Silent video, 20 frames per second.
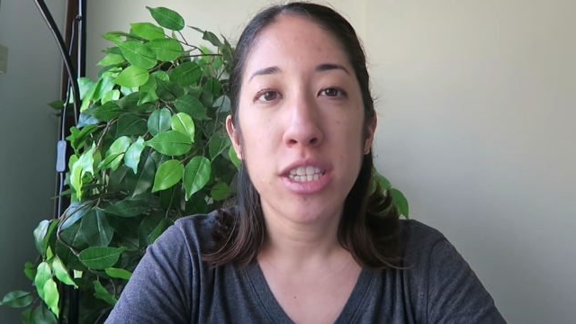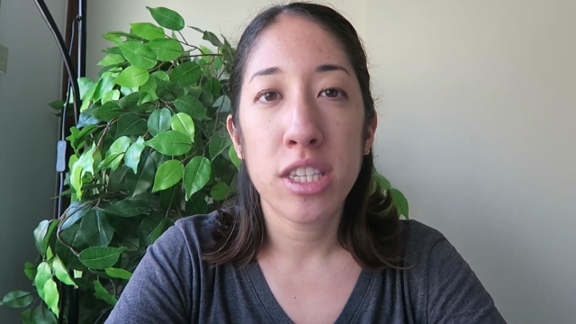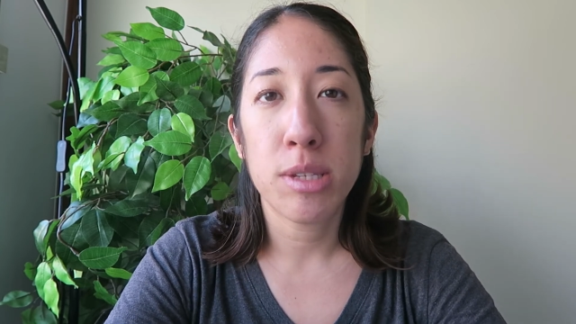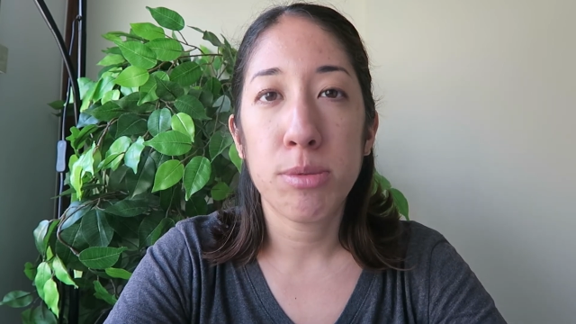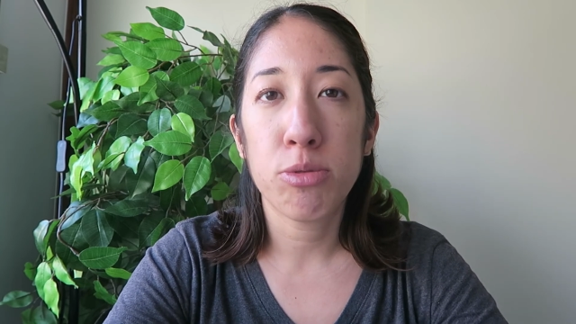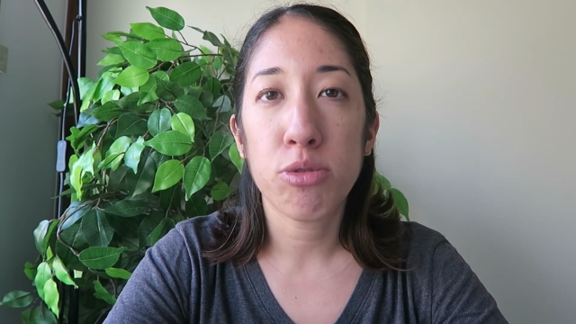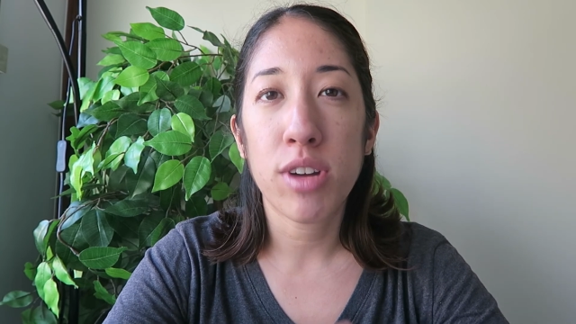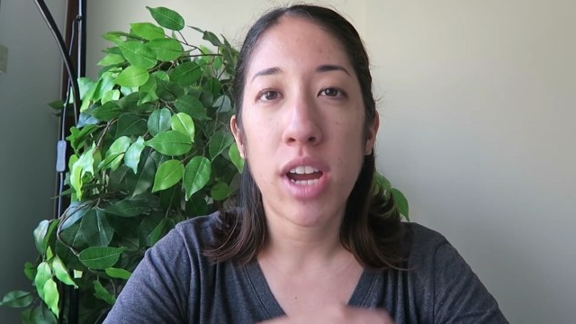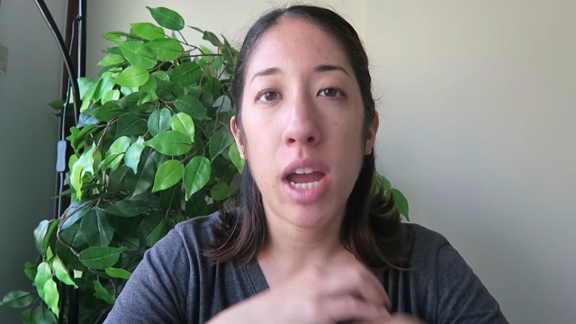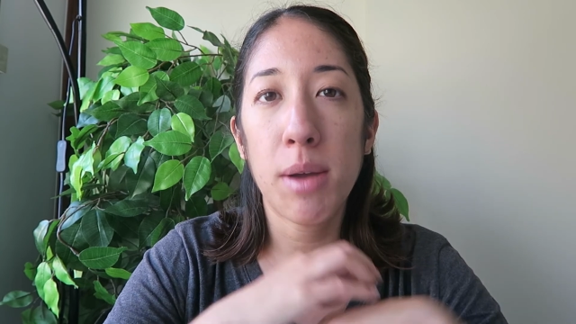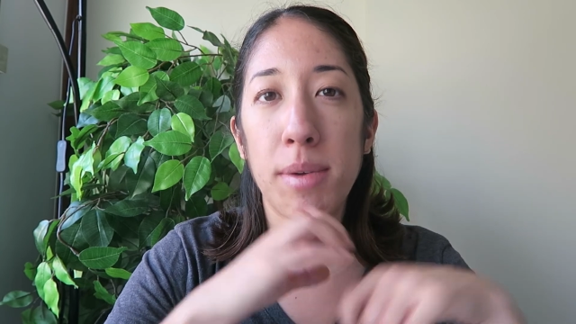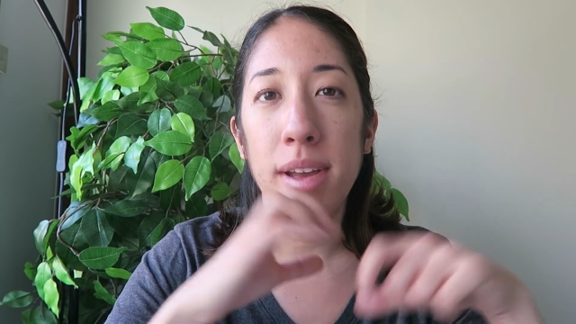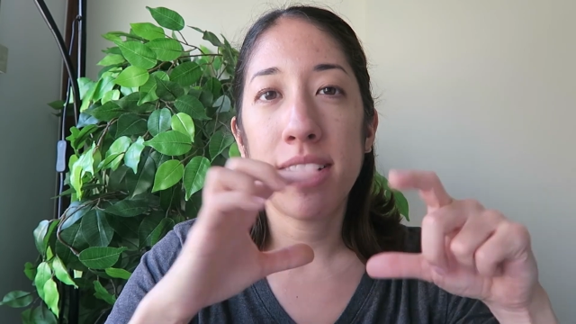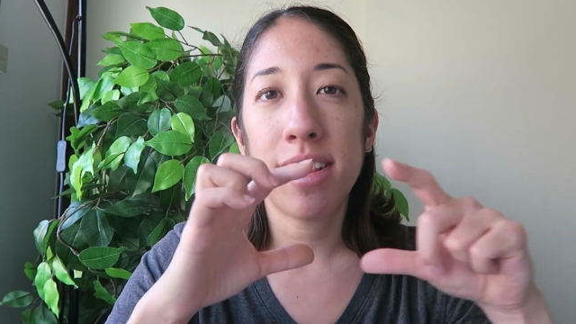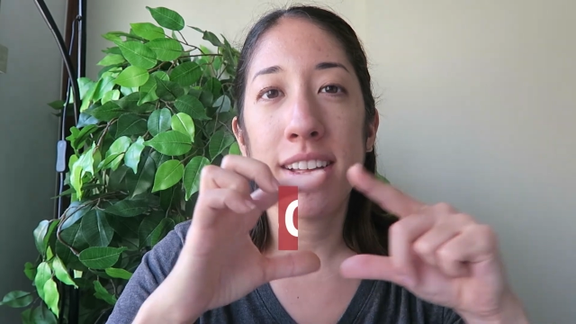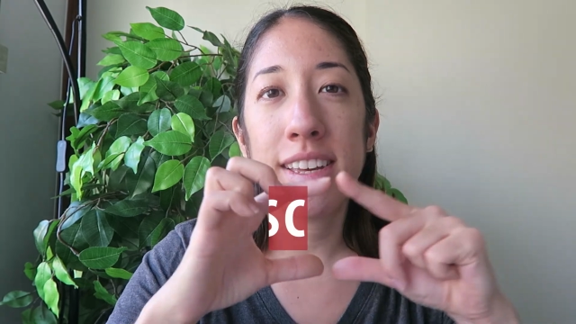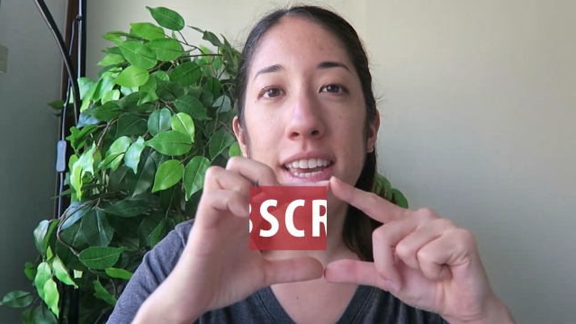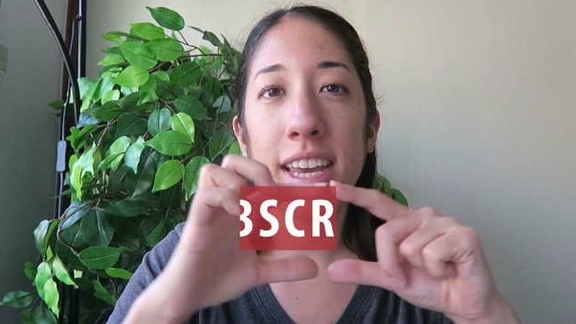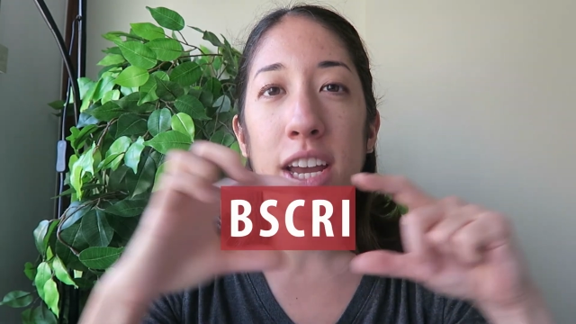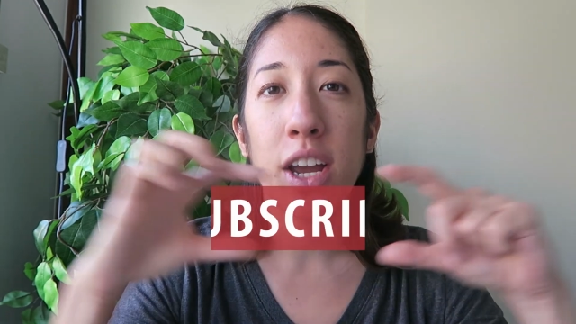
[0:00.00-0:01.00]
subscribe by
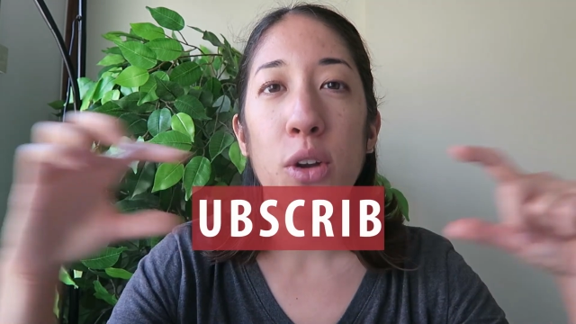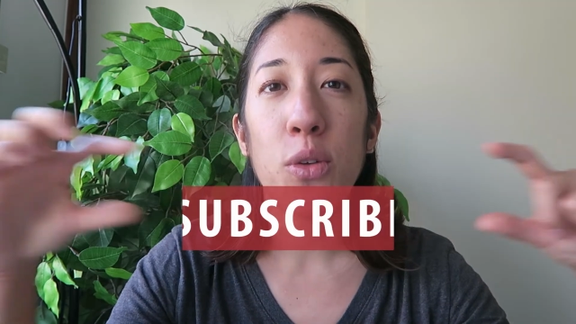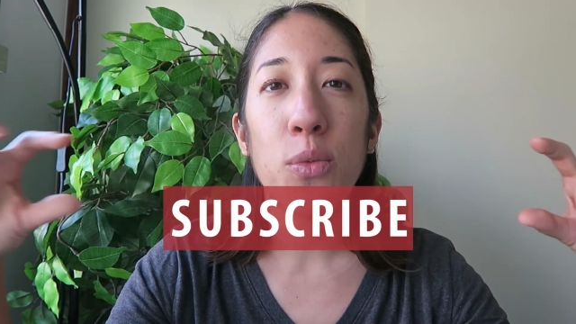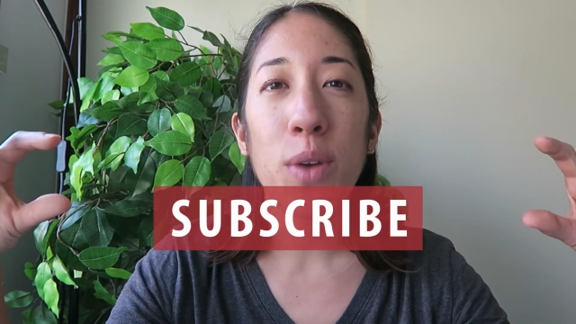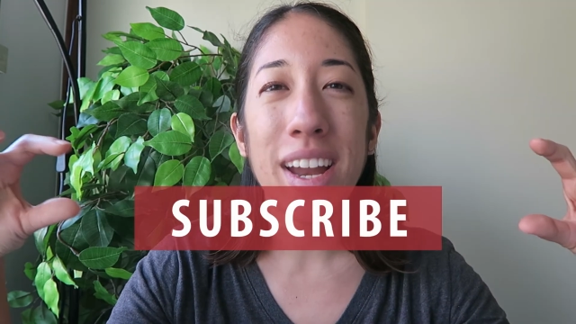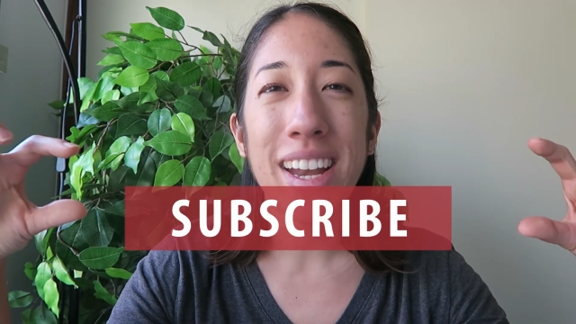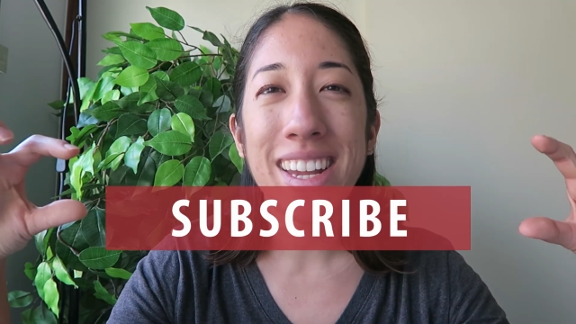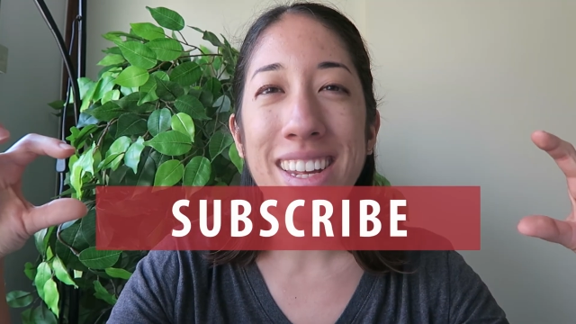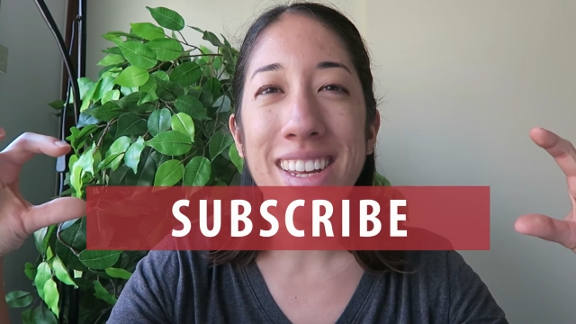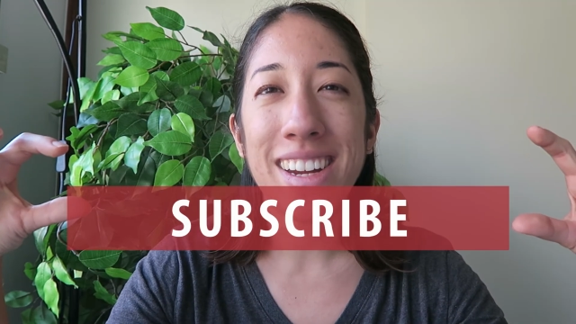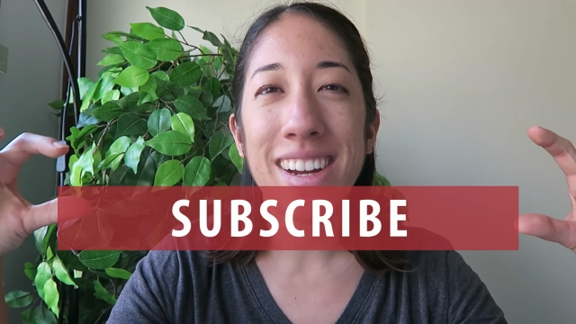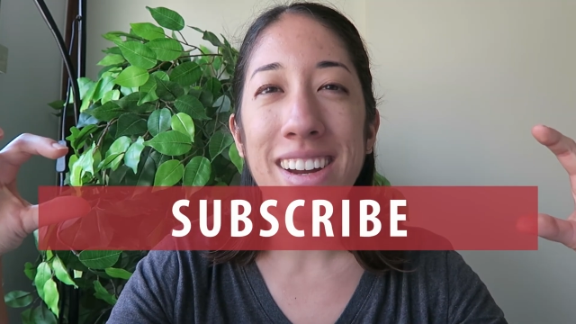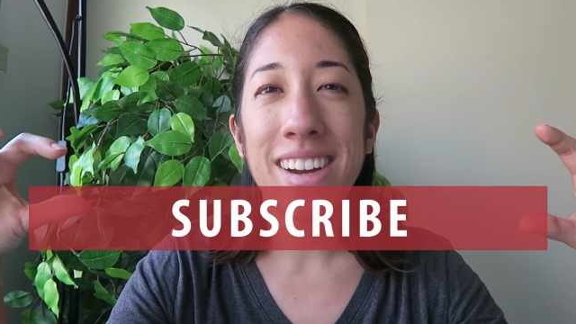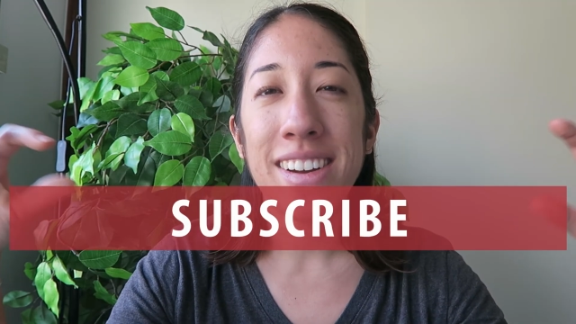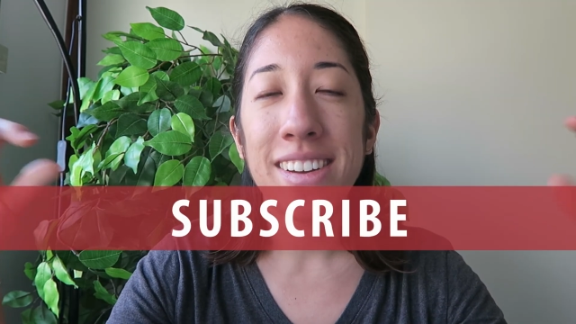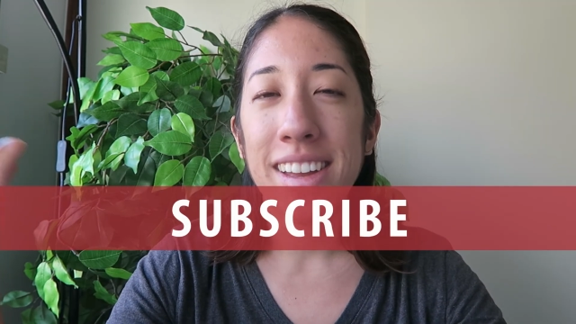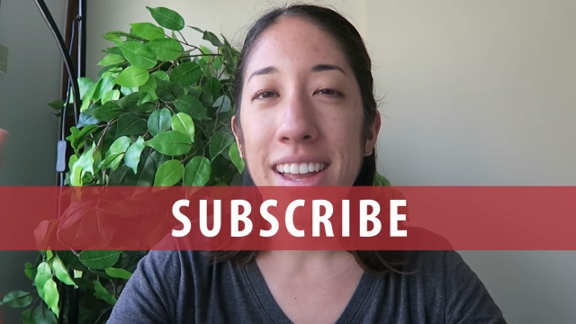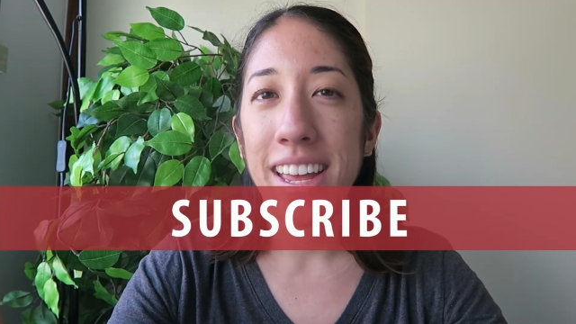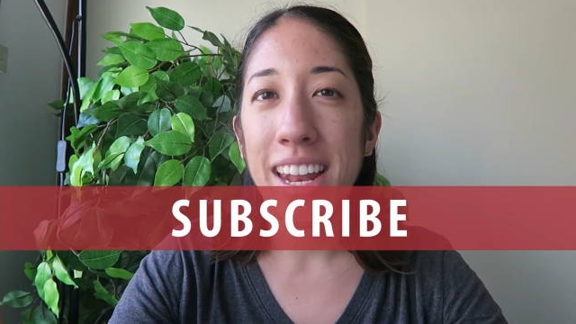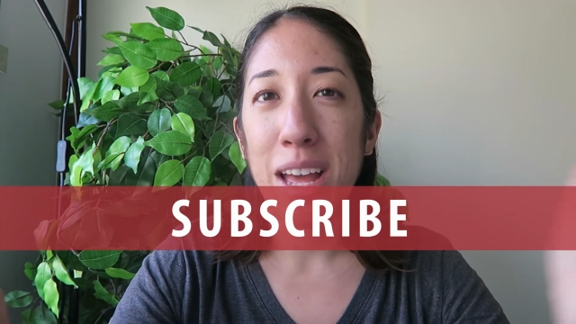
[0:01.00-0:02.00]
clicking right here,